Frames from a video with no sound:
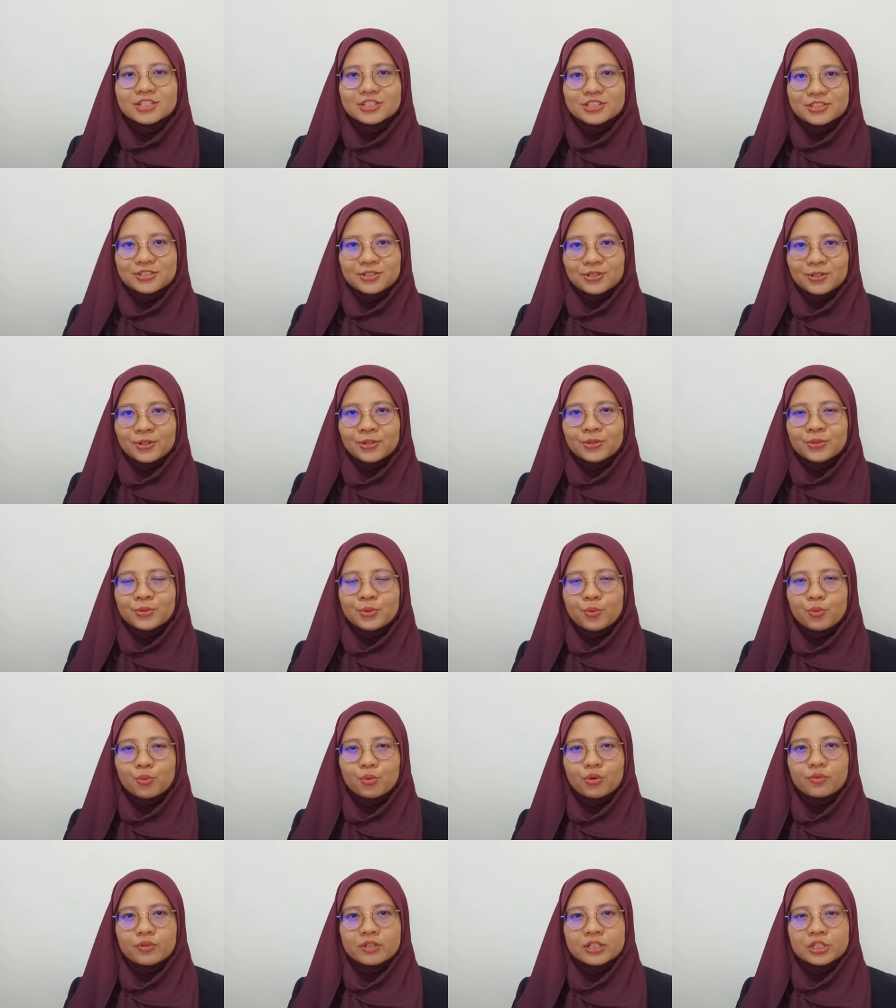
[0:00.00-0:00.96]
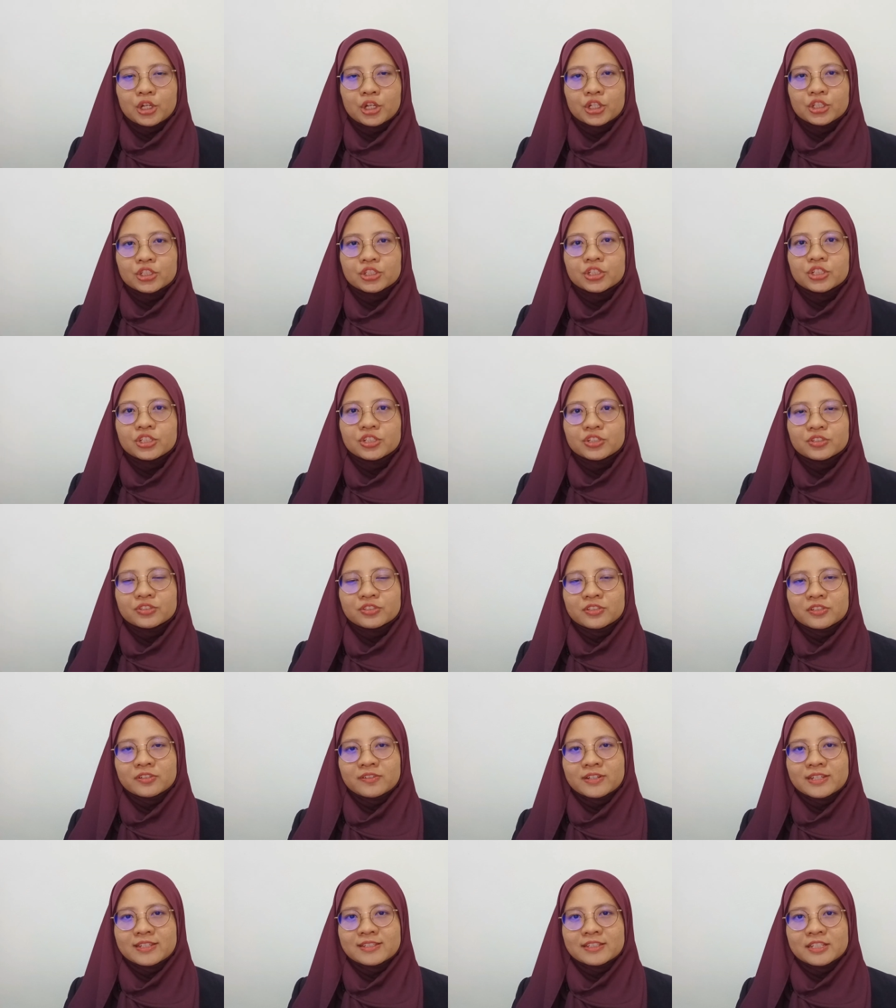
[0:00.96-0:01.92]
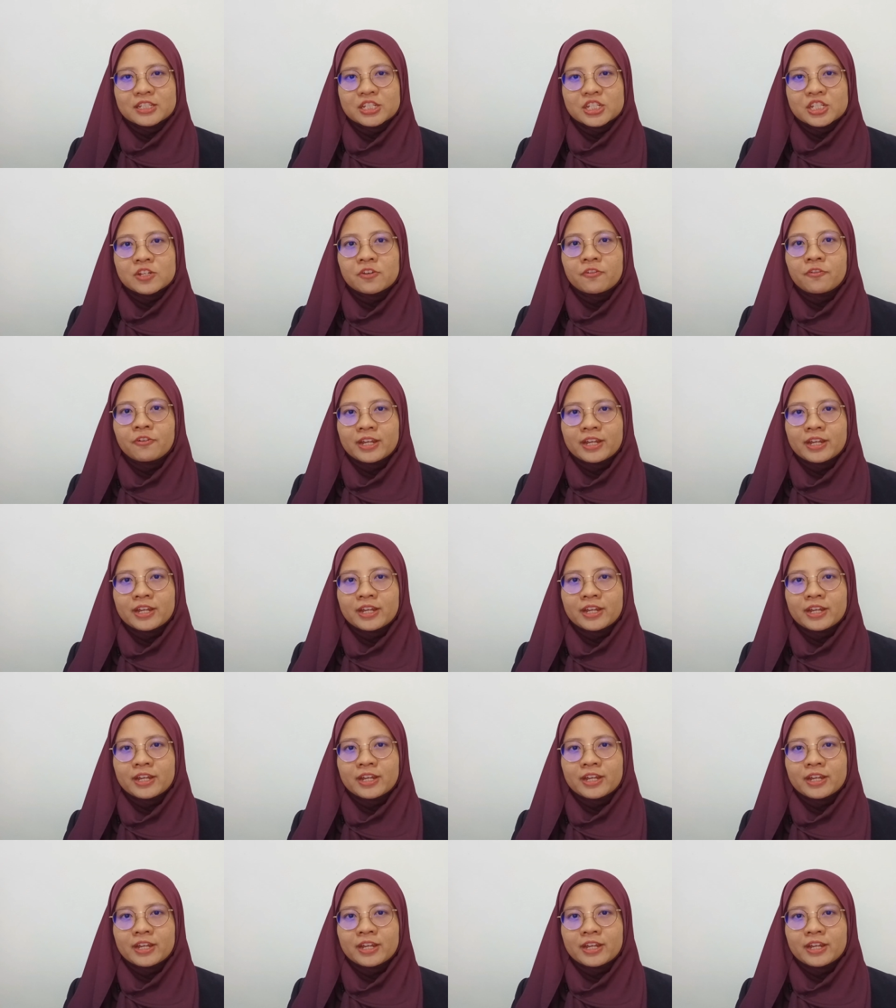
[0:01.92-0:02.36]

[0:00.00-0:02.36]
So, we will continue to research